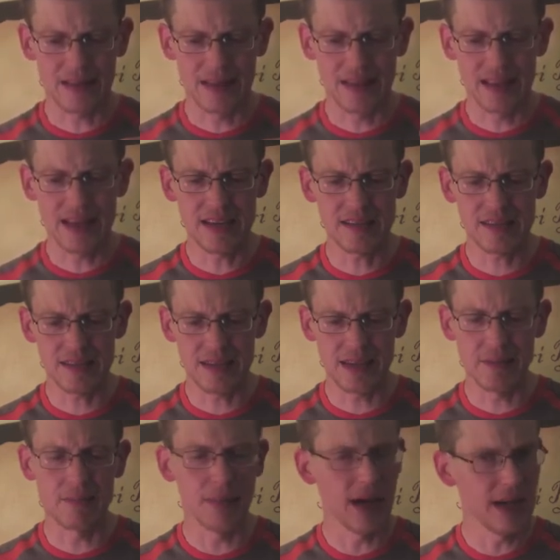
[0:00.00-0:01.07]
this, in
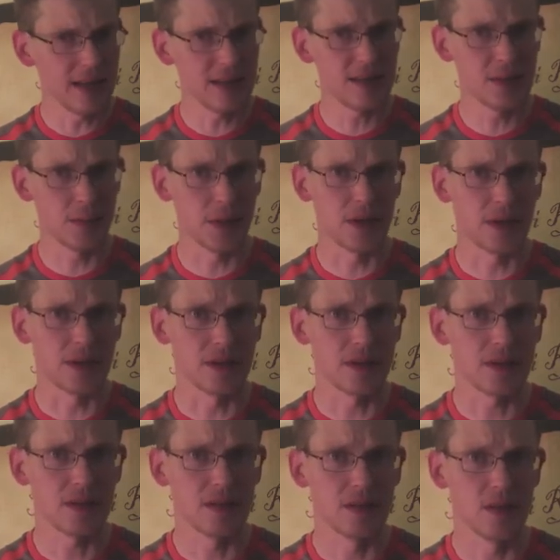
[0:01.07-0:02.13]
my
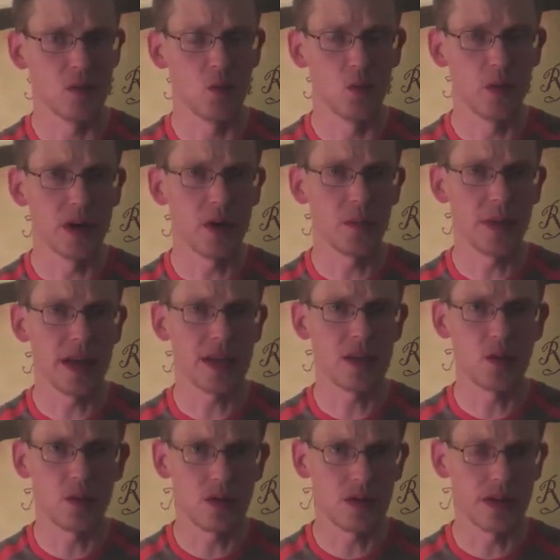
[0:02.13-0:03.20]
experience, will make
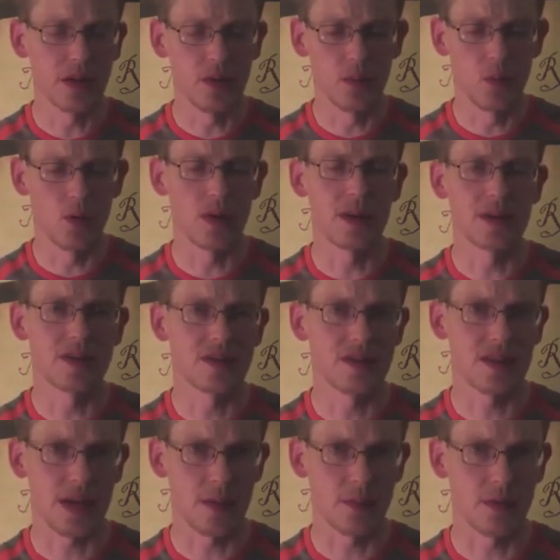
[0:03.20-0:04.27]
you a little more
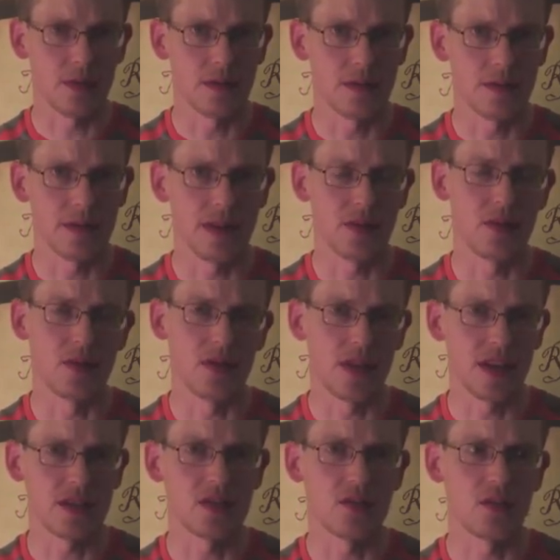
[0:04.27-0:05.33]
unstable. Either
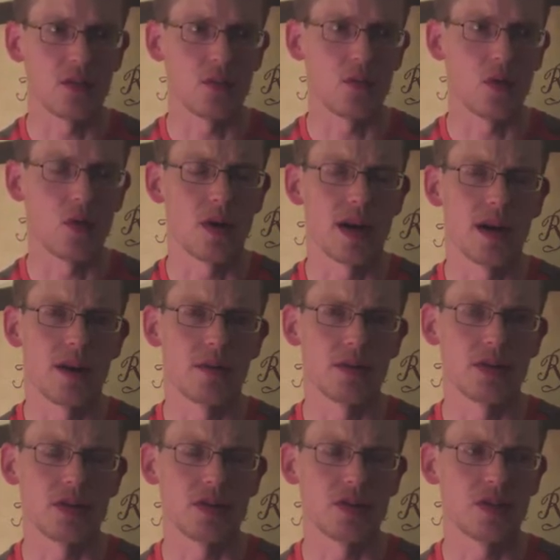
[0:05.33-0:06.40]
this or the Roja,
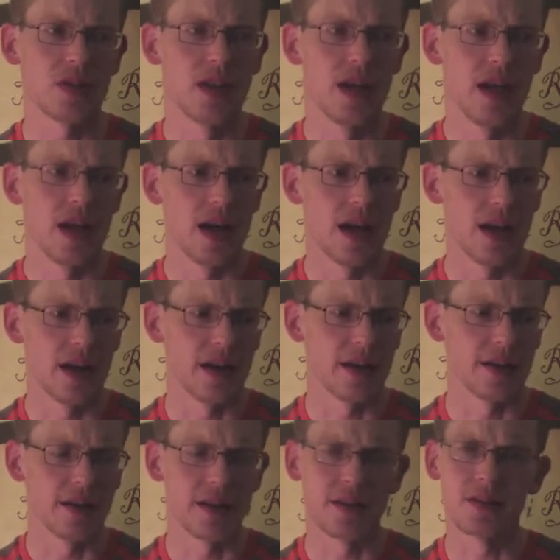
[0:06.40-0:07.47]
which is
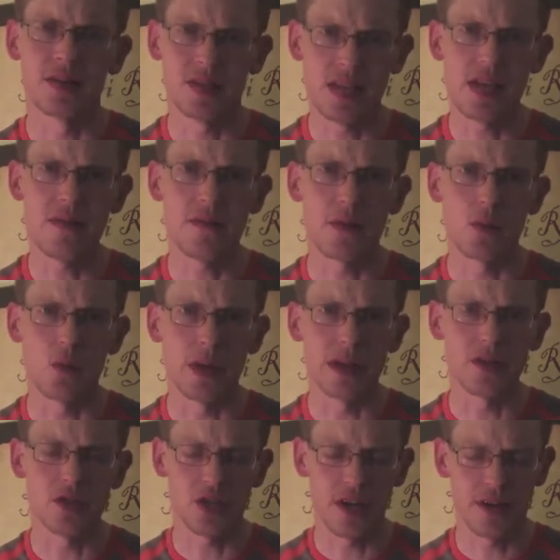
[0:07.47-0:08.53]
a seat for
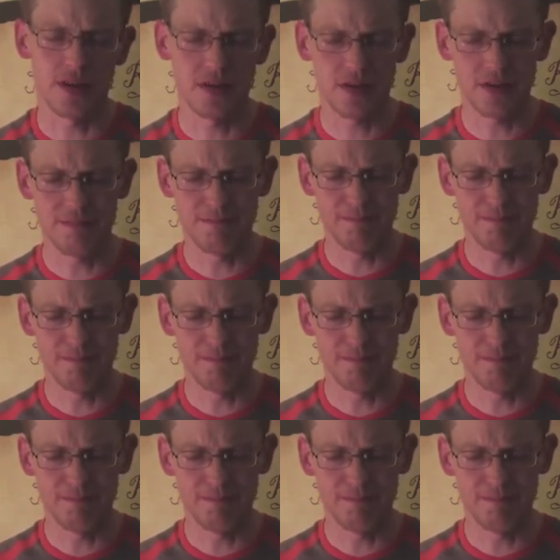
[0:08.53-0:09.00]
wheelchairs.